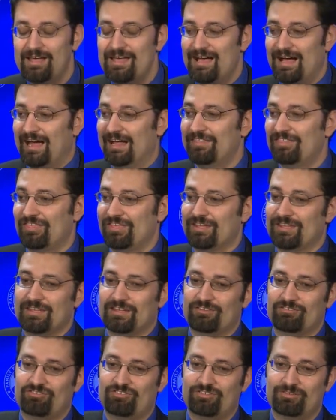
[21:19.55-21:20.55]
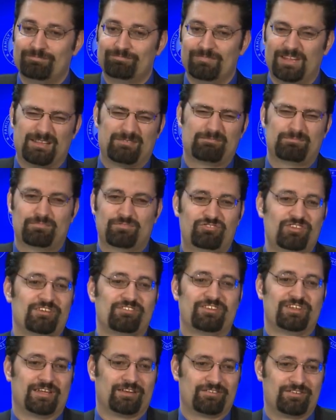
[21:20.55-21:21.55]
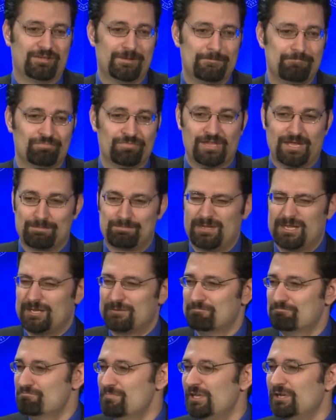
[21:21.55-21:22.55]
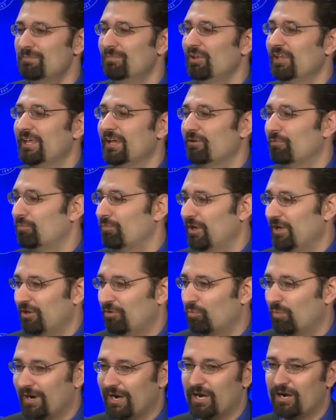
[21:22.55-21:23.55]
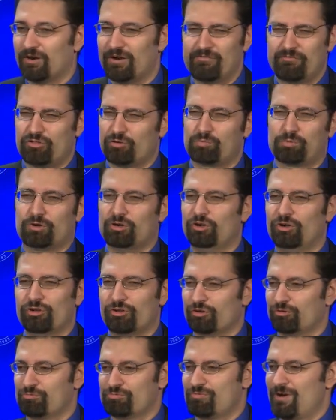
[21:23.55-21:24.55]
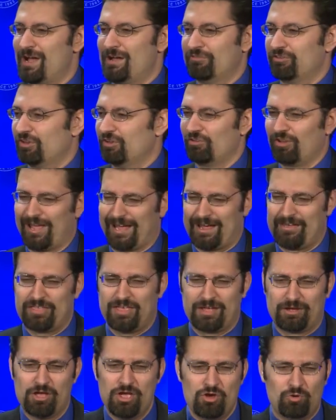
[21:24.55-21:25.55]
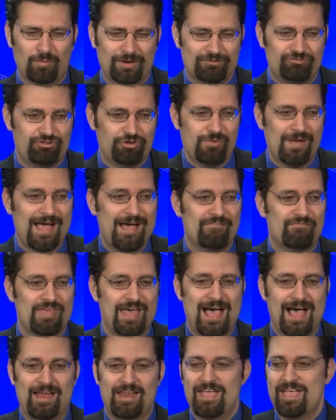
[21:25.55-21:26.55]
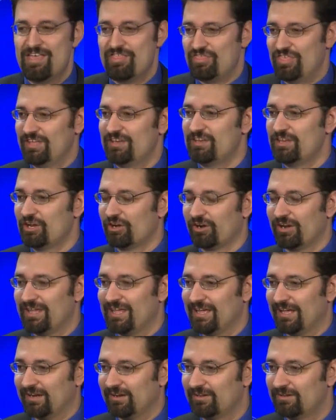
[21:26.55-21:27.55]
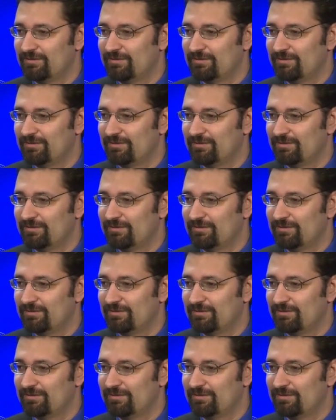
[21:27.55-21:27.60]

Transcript: I think it's like sentient, like being minimally aware of the world around you. Like I think once you have that, then you're in.